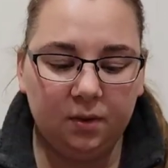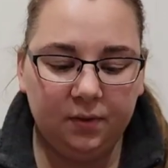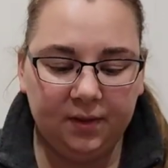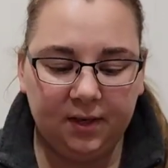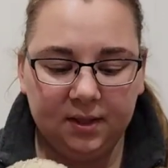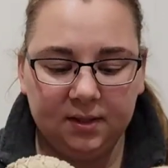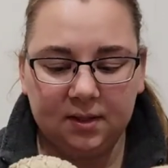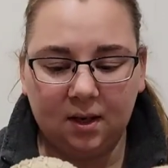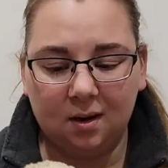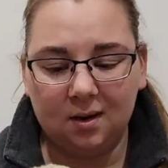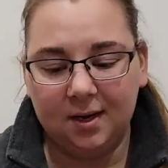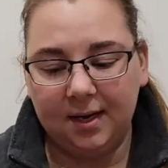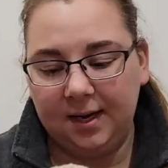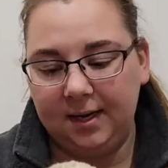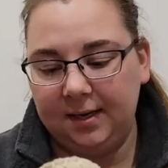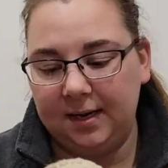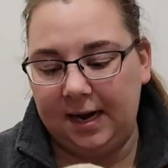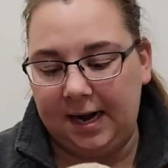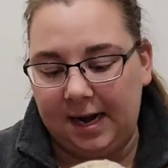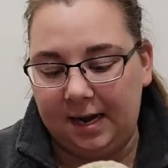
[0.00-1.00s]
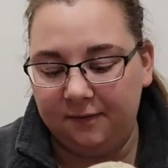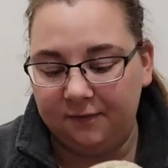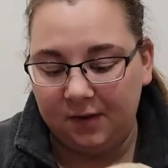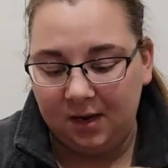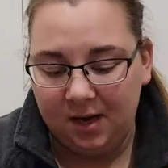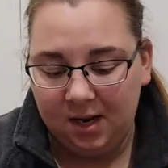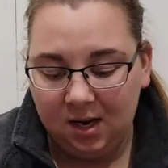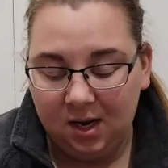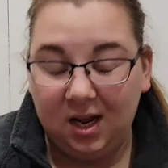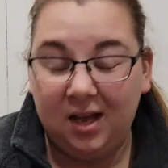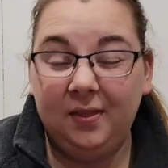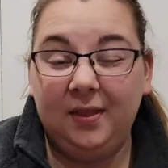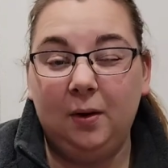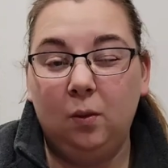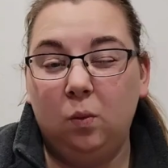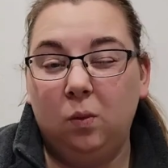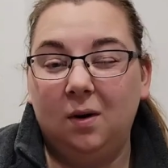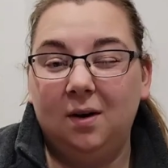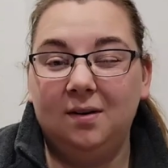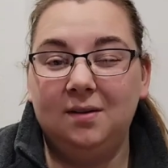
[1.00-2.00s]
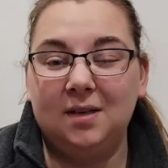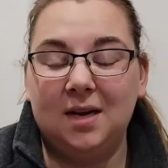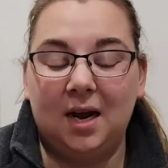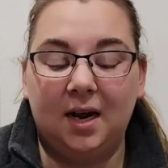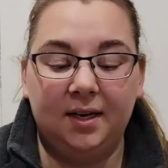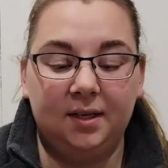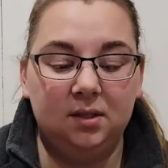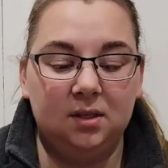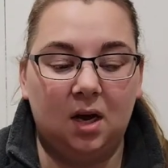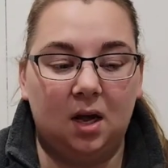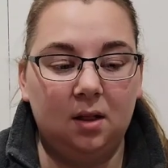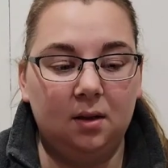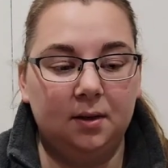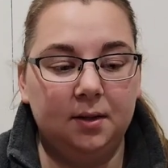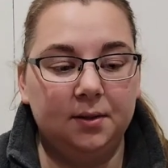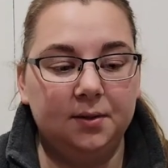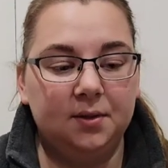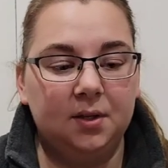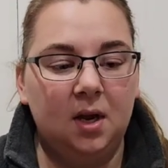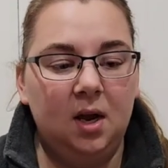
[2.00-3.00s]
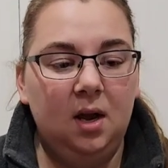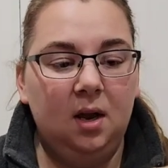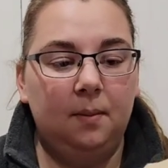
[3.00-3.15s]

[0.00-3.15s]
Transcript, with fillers: These are an eight and a half and they were $9,